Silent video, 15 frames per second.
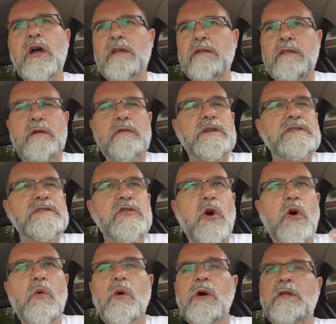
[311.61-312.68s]
there is
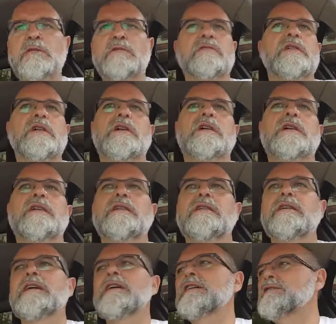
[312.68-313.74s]
no one
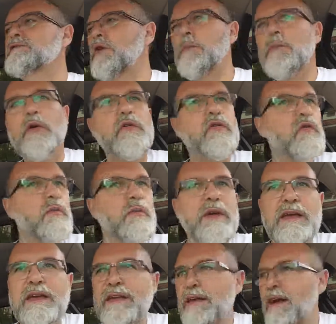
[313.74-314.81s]
supposed to
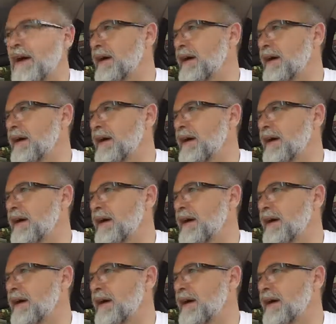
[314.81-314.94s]
be